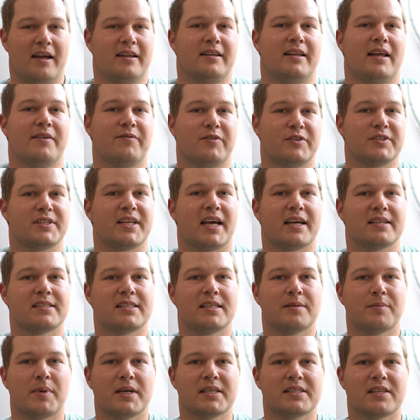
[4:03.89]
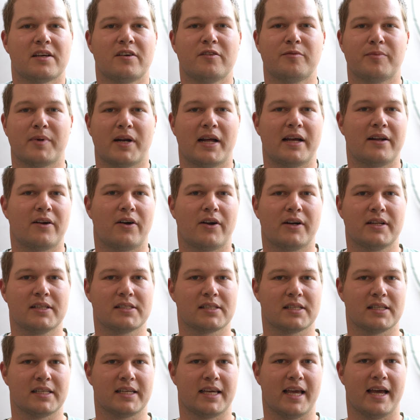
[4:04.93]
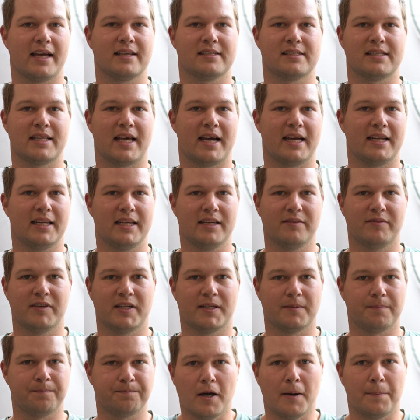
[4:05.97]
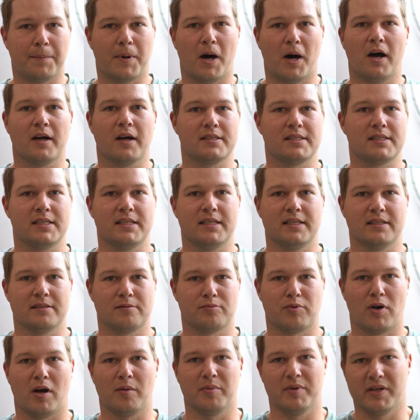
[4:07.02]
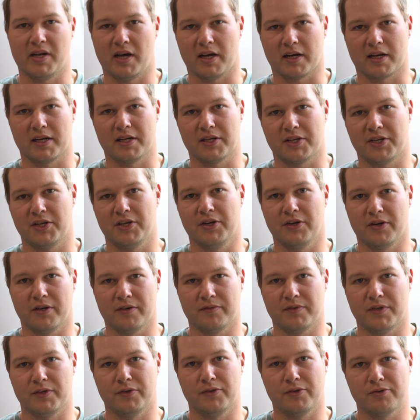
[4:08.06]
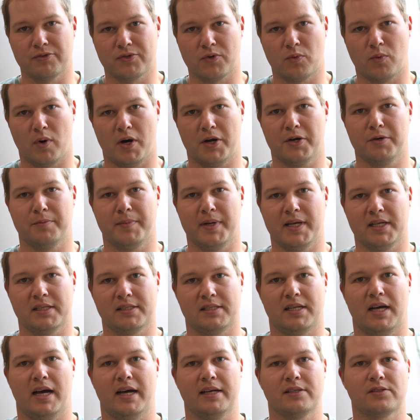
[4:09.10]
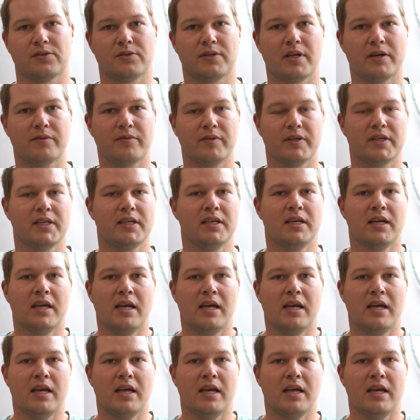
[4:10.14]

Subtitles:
never test it myself, but I'd honestly guess that even epoxy is probably not going to cure if you use a water-based dye. So definitely,